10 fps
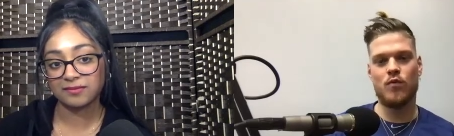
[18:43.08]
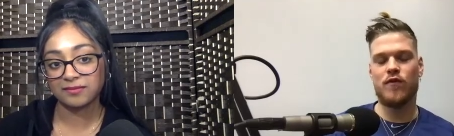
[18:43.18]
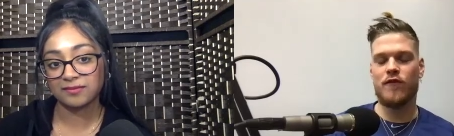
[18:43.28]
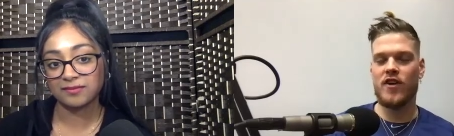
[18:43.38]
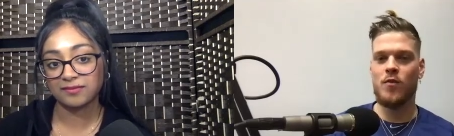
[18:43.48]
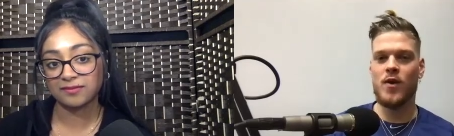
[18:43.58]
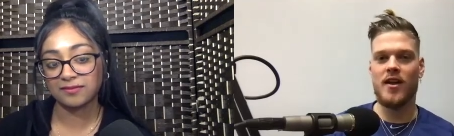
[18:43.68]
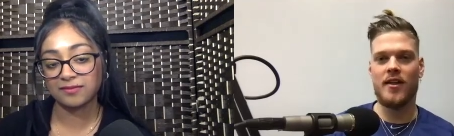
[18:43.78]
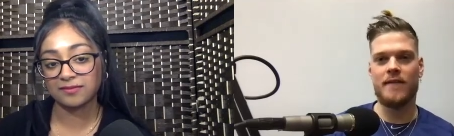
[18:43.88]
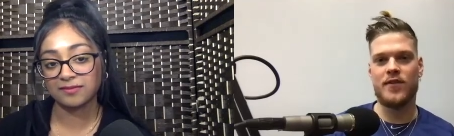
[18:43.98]
Speaker 1: free
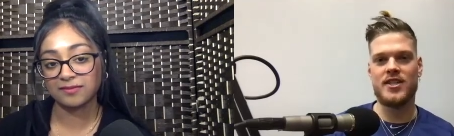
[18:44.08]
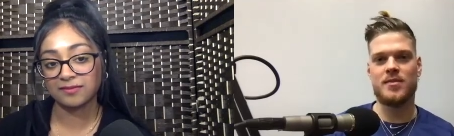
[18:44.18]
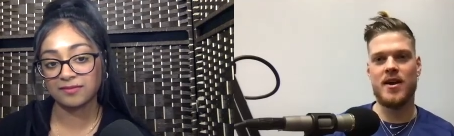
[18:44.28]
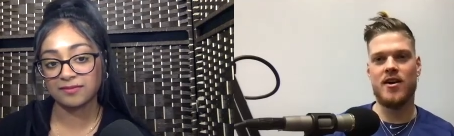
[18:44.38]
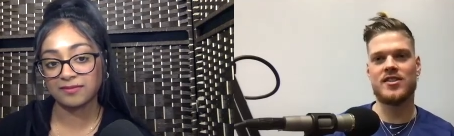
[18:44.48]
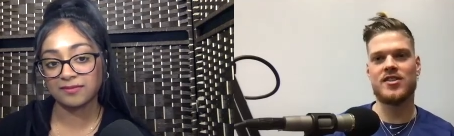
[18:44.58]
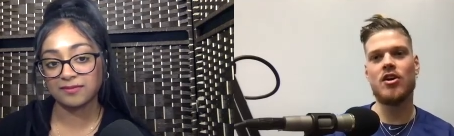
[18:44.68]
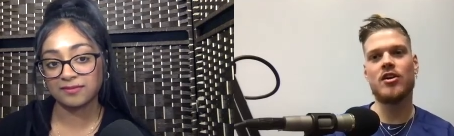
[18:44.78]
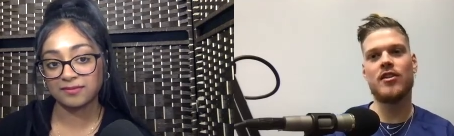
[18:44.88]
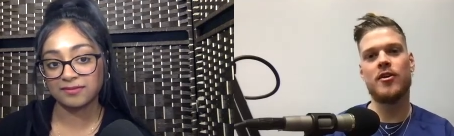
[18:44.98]
will and free spirit.
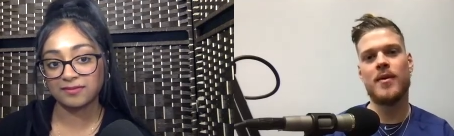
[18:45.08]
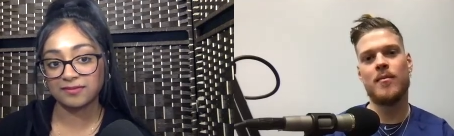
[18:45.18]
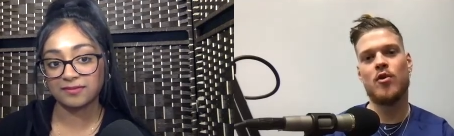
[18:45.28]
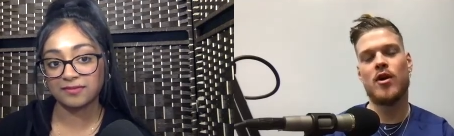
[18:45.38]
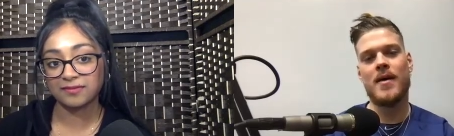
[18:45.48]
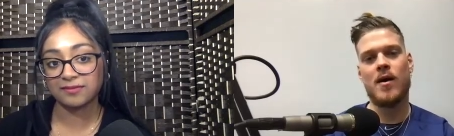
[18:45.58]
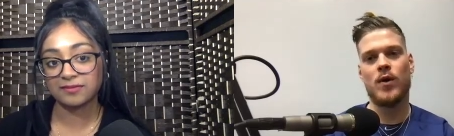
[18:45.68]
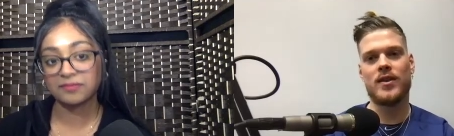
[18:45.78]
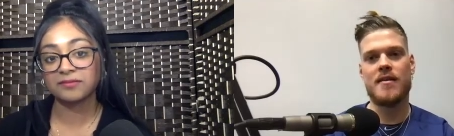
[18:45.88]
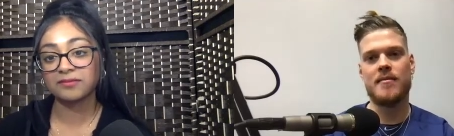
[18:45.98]
Talk a little bit more about
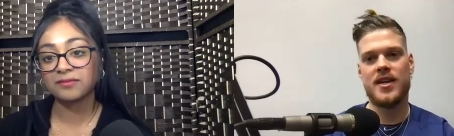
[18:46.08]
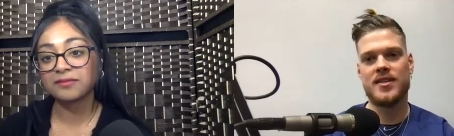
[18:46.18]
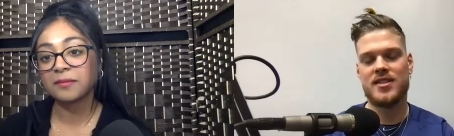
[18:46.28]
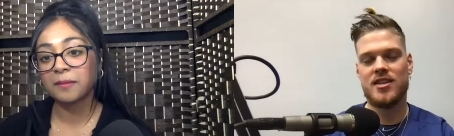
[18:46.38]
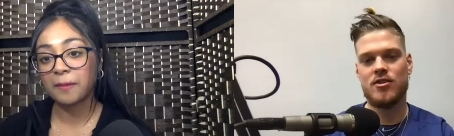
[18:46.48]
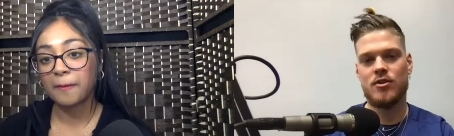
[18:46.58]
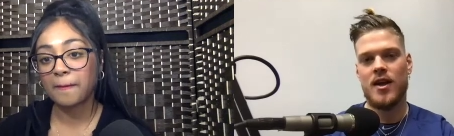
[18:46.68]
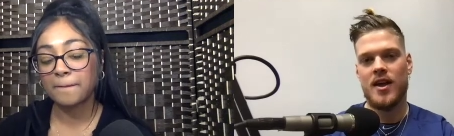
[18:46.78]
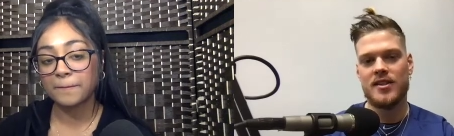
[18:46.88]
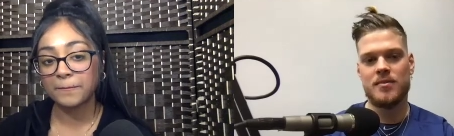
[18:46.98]
what that means to you
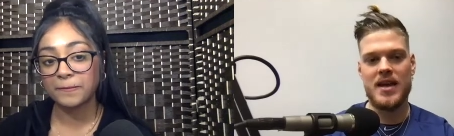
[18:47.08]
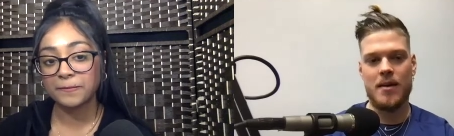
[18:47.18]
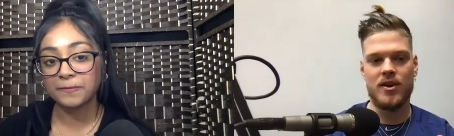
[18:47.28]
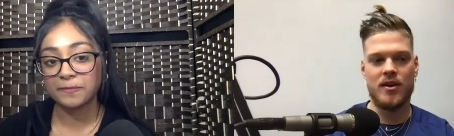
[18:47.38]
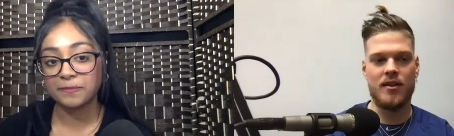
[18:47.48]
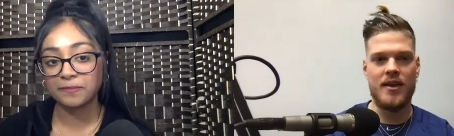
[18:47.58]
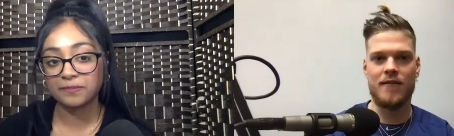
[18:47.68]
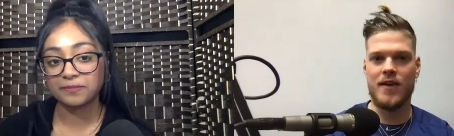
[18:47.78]
to be able to live